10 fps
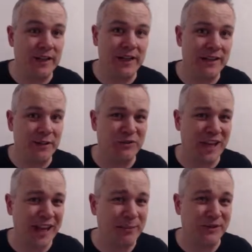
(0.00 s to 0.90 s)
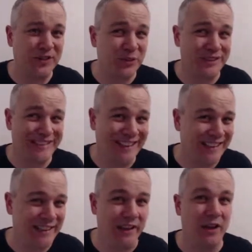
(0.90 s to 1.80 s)
intake. I think it was episode
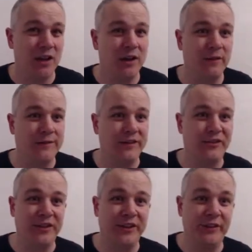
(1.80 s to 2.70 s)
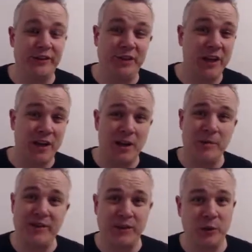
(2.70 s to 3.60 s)
nine of this series. I
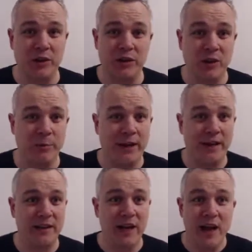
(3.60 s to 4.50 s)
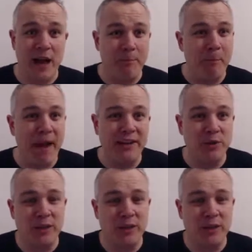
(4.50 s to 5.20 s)
mean, if you want to go back, I may